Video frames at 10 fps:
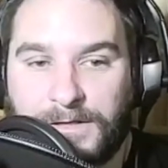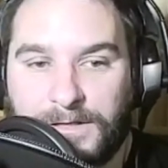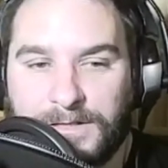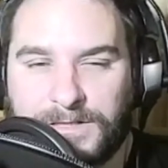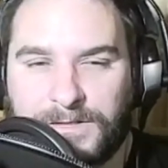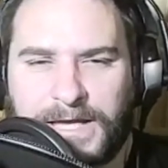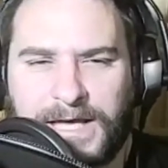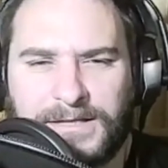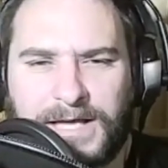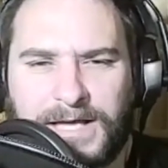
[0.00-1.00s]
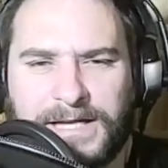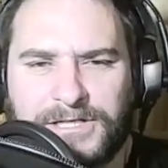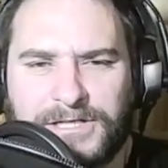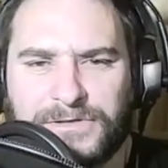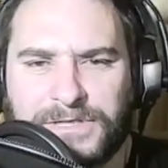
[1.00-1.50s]
So they had a lot of
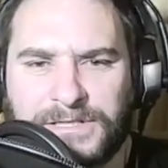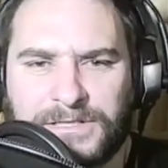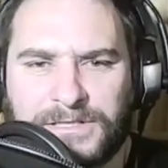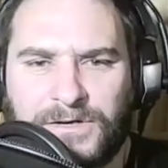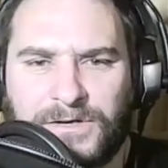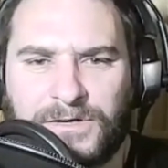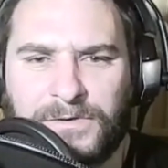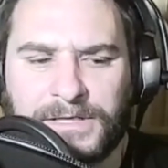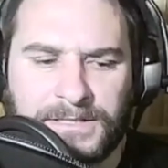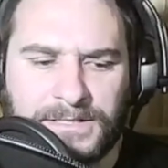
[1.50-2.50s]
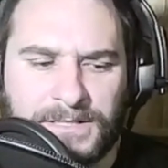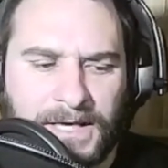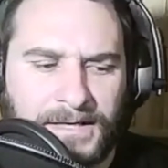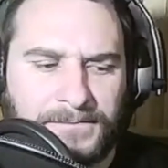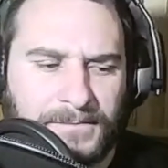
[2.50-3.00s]
injuries going into
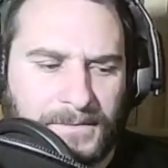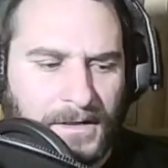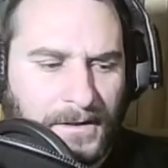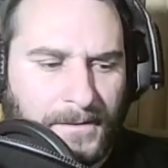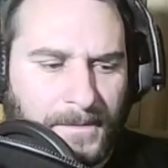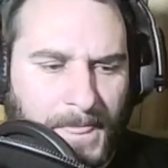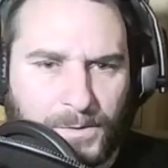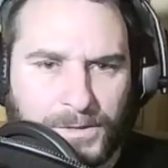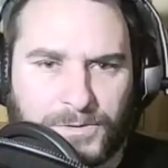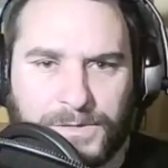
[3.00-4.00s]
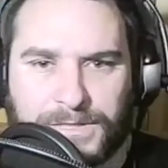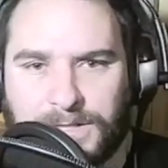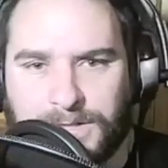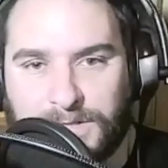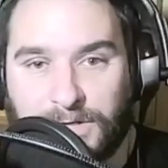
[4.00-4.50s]
this game, which was a
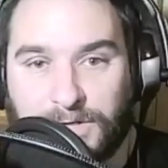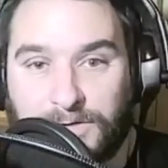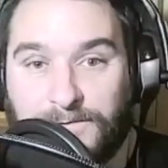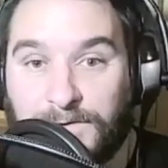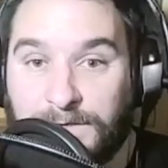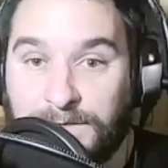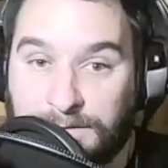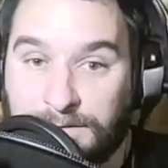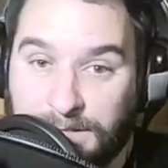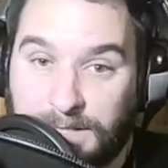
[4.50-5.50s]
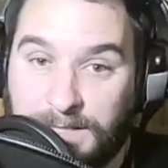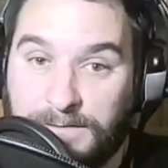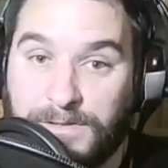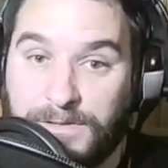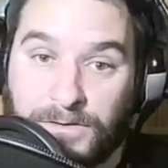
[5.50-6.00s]
concern for a young
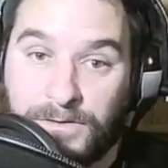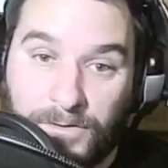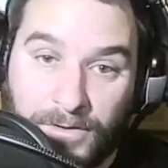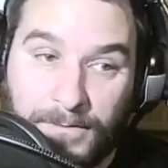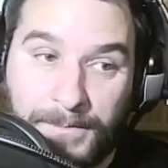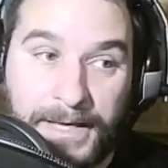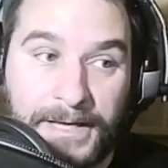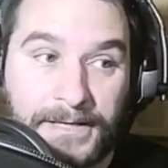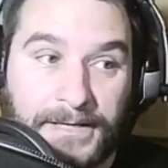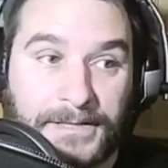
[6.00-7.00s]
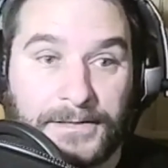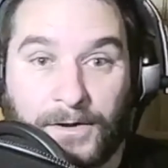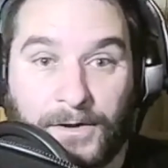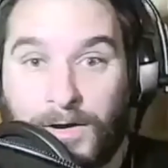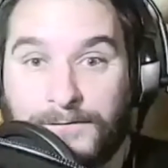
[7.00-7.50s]
team, young quarterback,
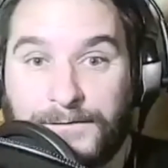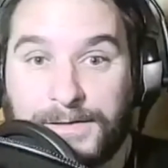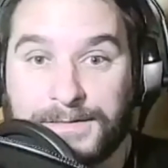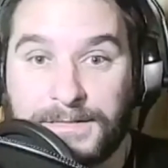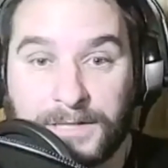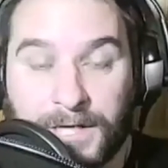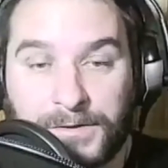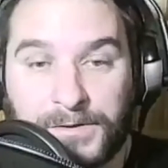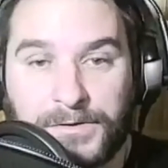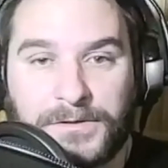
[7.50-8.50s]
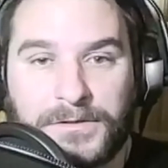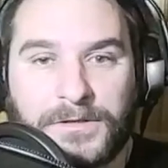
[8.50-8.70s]
young offense in general,